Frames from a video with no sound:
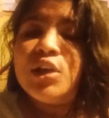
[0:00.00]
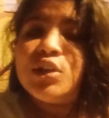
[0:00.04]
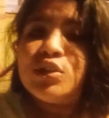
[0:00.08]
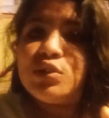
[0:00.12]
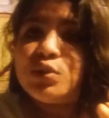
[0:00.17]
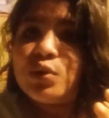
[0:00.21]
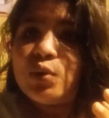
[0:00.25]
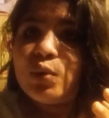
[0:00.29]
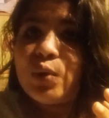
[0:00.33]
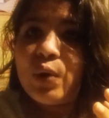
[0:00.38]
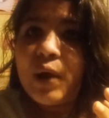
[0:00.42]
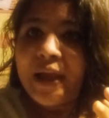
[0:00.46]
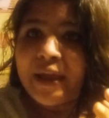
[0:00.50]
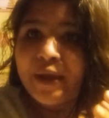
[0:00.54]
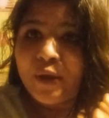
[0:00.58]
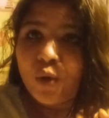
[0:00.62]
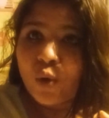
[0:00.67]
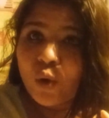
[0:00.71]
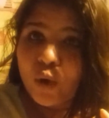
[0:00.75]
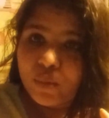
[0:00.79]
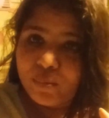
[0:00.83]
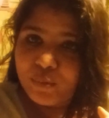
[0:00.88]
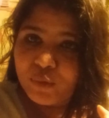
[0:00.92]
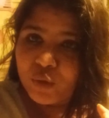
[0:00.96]
So I
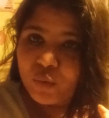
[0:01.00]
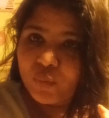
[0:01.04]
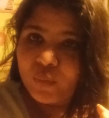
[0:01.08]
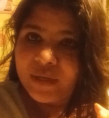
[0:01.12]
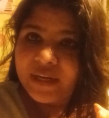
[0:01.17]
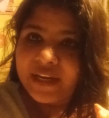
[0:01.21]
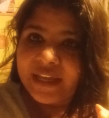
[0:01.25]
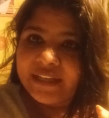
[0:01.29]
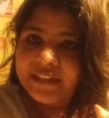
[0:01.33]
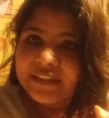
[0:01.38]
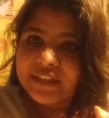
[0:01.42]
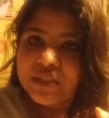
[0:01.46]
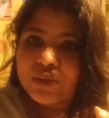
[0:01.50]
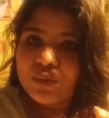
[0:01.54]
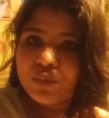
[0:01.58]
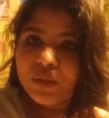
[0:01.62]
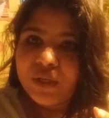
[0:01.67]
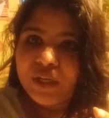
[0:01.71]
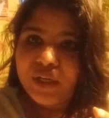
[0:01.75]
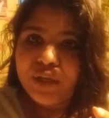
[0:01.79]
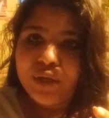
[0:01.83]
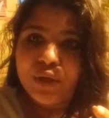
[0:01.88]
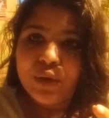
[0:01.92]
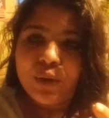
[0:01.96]
hope you will like this
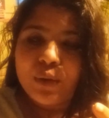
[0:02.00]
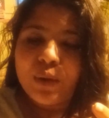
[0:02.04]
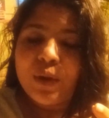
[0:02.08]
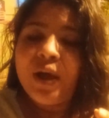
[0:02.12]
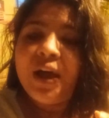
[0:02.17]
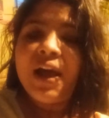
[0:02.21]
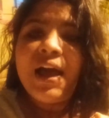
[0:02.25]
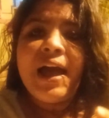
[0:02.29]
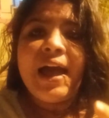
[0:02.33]
video,